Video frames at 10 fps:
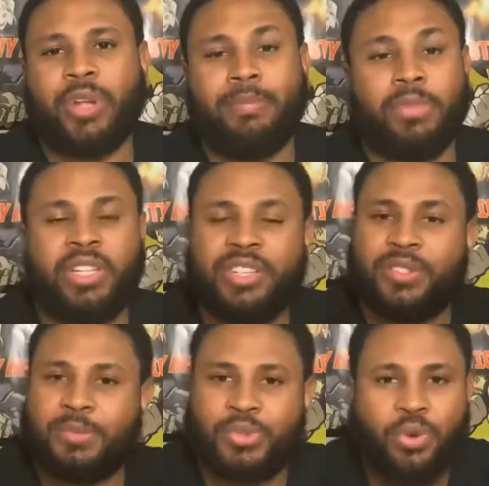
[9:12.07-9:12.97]
Please
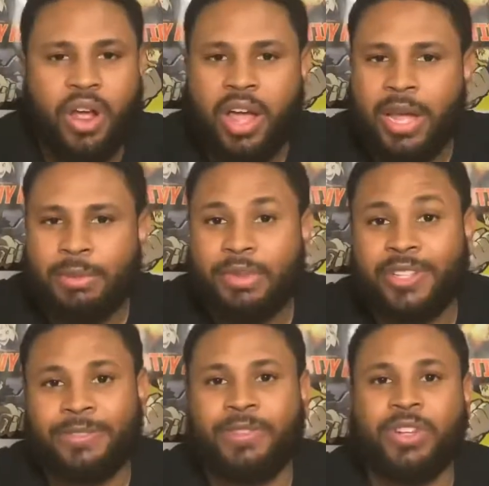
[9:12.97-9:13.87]
subscribe.
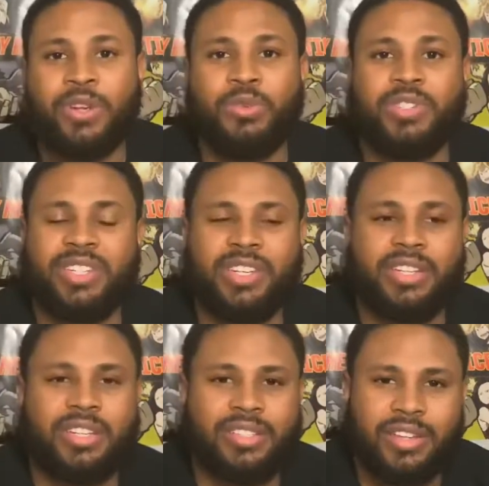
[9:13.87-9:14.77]
This video
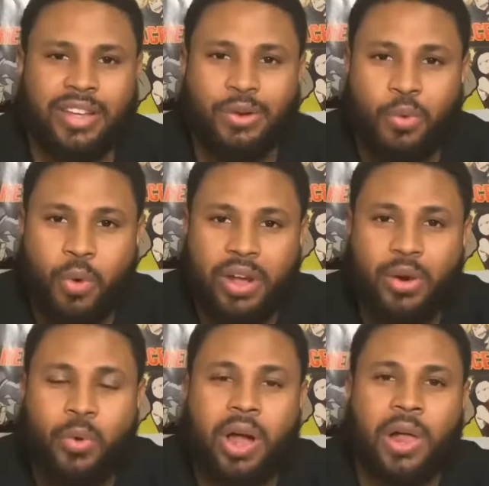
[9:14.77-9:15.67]
did take quite a
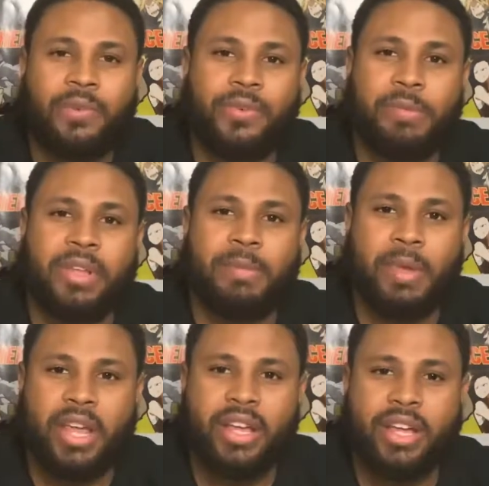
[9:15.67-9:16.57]
while for me to
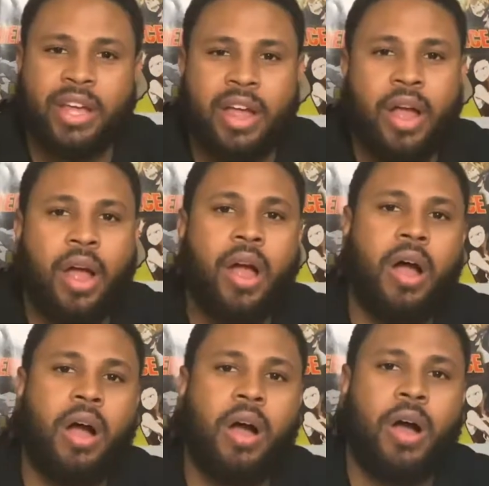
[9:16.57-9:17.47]
make.
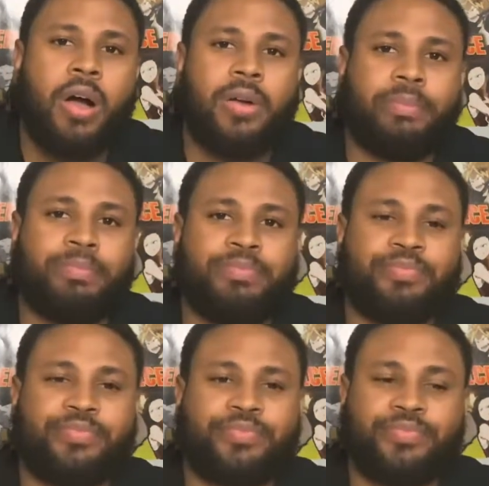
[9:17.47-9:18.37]

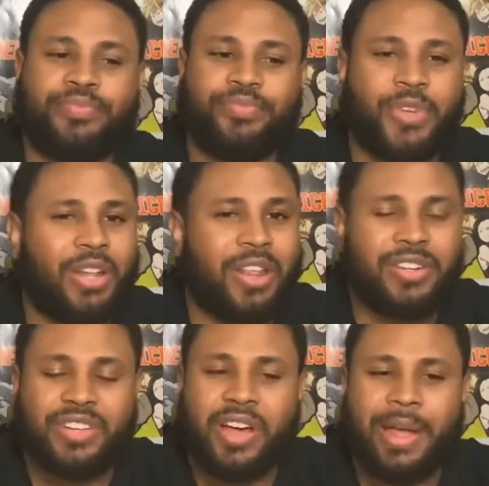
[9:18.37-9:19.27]
A lot
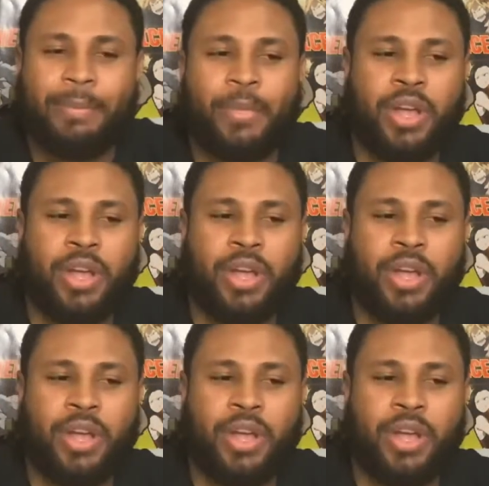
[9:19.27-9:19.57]
of time.